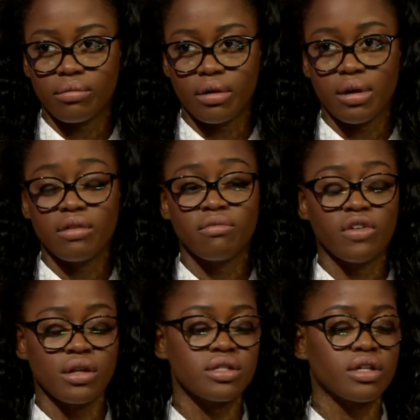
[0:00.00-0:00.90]
And
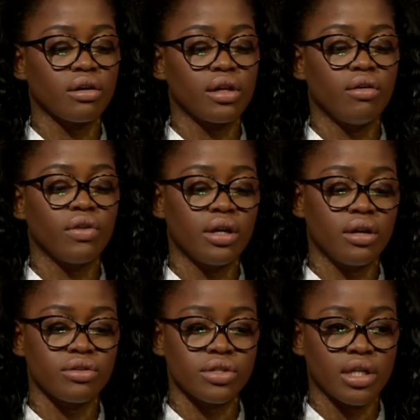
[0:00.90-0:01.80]
in Sierra Leone, they
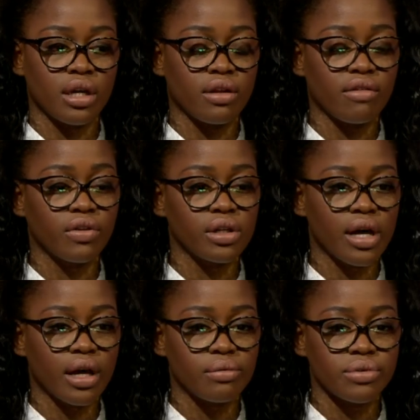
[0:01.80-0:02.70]
didn't understand that
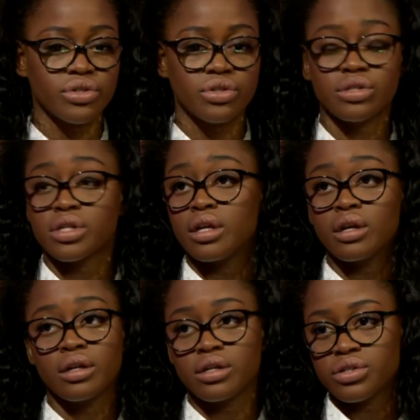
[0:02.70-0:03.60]
vitiligo was just a skin
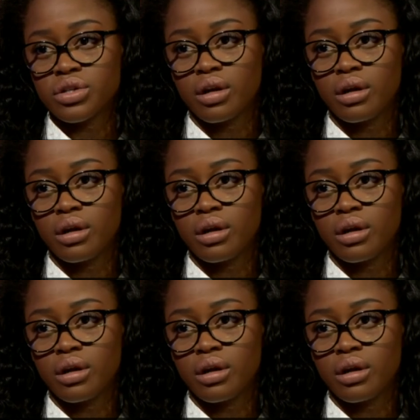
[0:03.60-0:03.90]
condition.